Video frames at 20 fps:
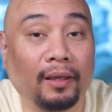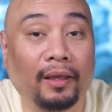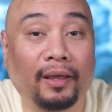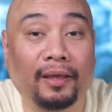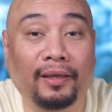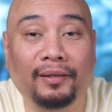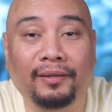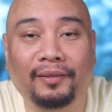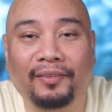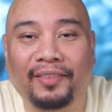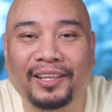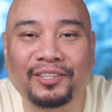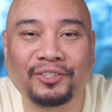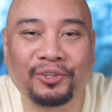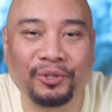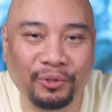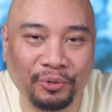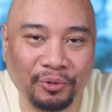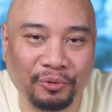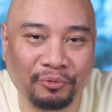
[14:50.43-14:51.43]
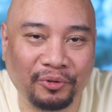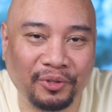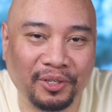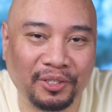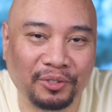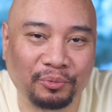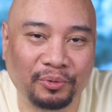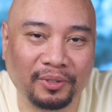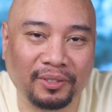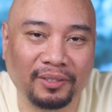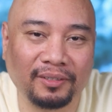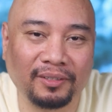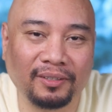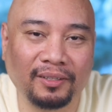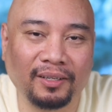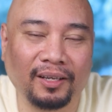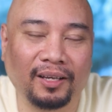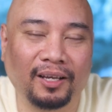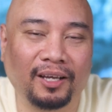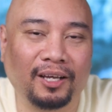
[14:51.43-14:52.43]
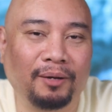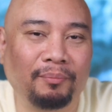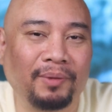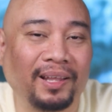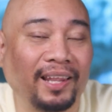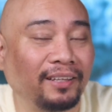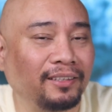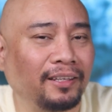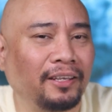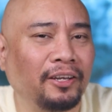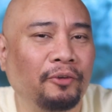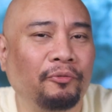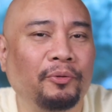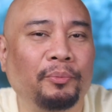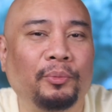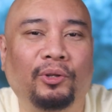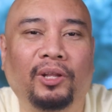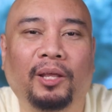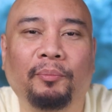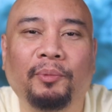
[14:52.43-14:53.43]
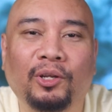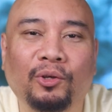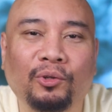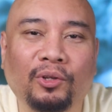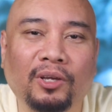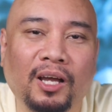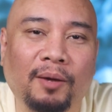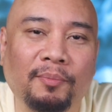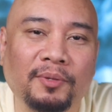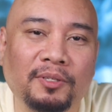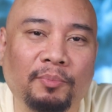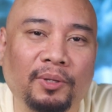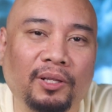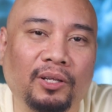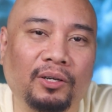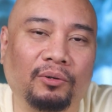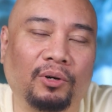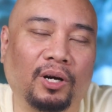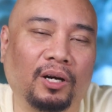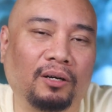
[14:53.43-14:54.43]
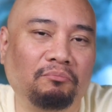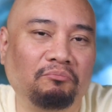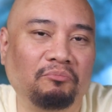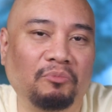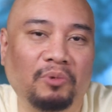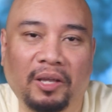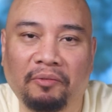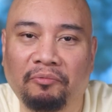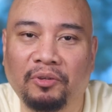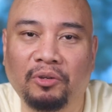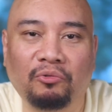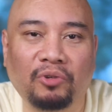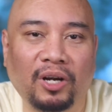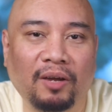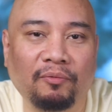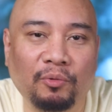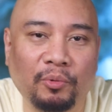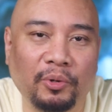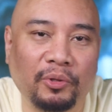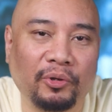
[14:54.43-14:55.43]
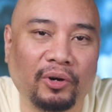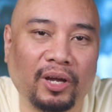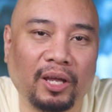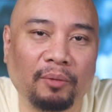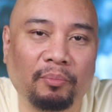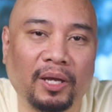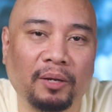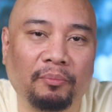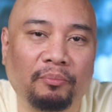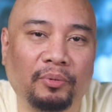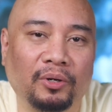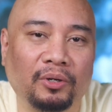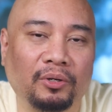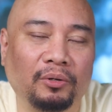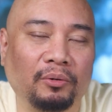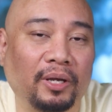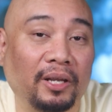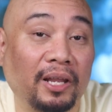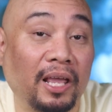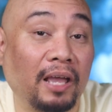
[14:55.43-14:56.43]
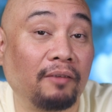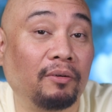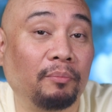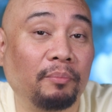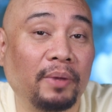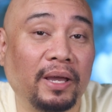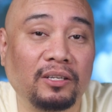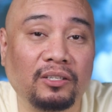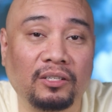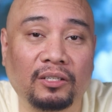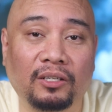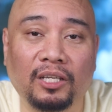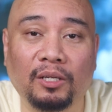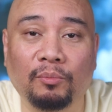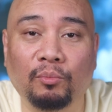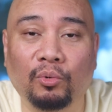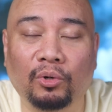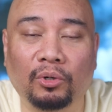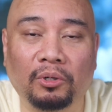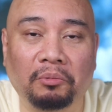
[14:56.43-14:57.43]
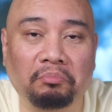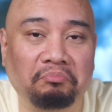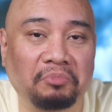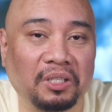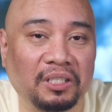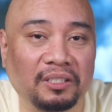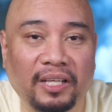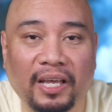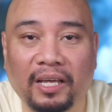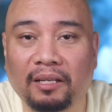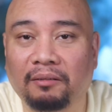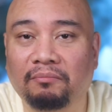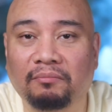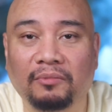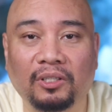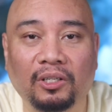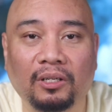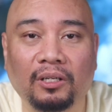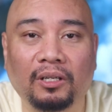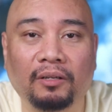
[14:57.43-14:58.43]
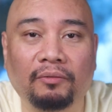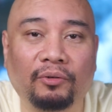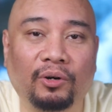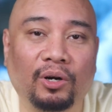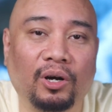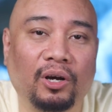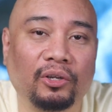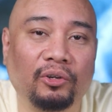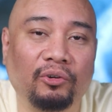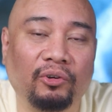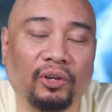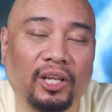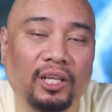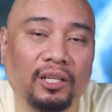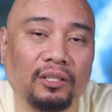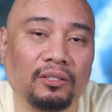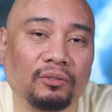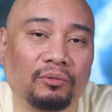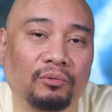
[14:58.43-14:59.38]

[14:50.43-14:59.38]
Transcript: And that's going to do for this one. I'd like to hear from you. Let me know in the comments below. If you travel with your iPad Pro and have a Magic Keyboard, is that good enough for all your needs?